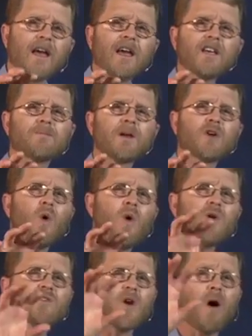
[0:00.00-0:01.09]
is
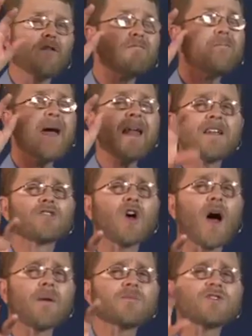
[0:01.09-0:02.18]
because of many
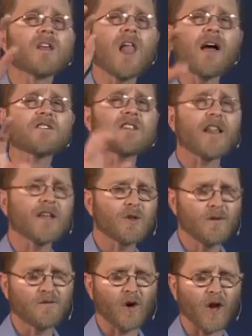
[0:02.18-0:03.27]
times the lifestyle that
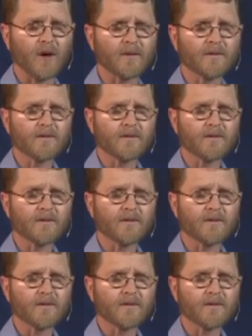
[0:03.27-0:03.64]
we follow.